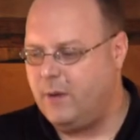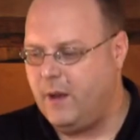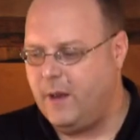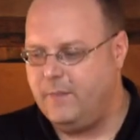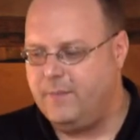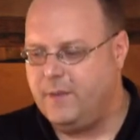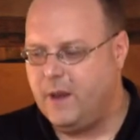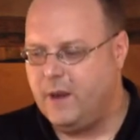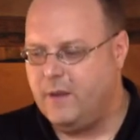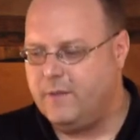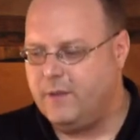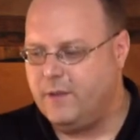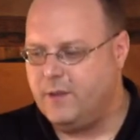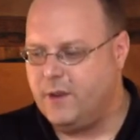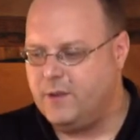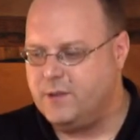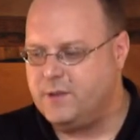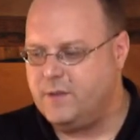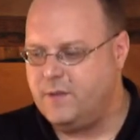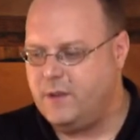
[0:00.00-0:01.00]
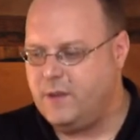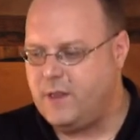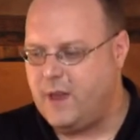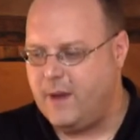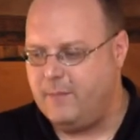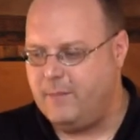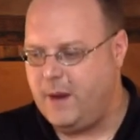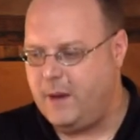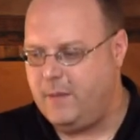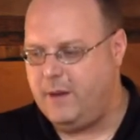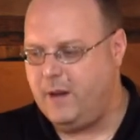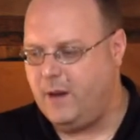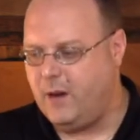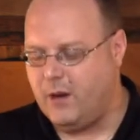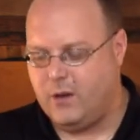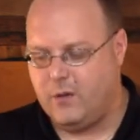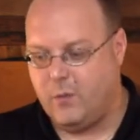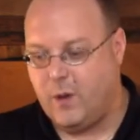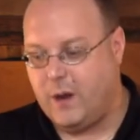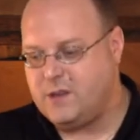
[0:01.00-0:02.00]
but for those of you that maybe
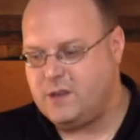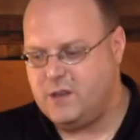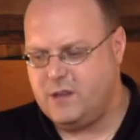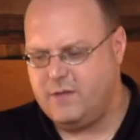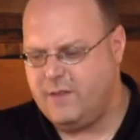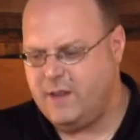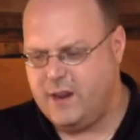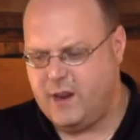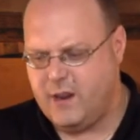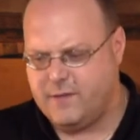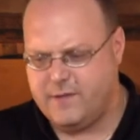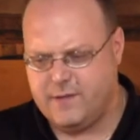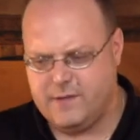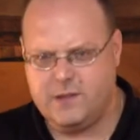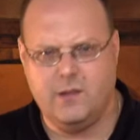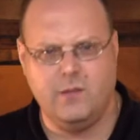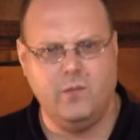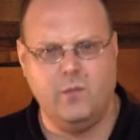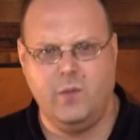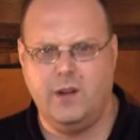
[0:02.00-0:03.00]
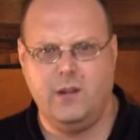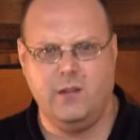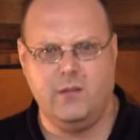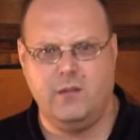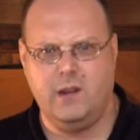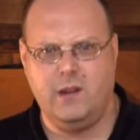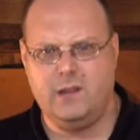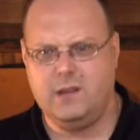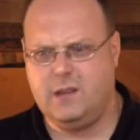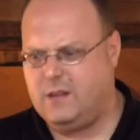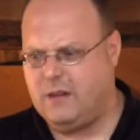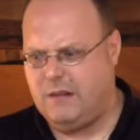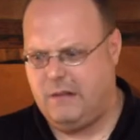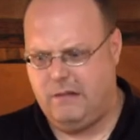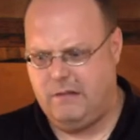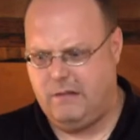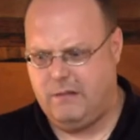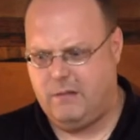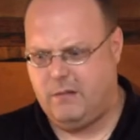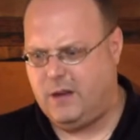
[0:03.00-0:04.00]
aren't watching the video for some weird reason, I
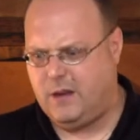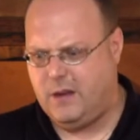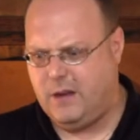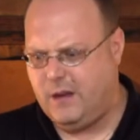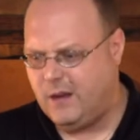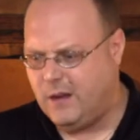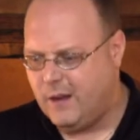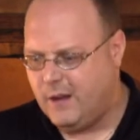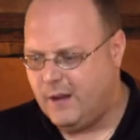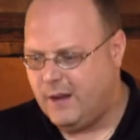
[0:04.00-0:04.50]
don't know why,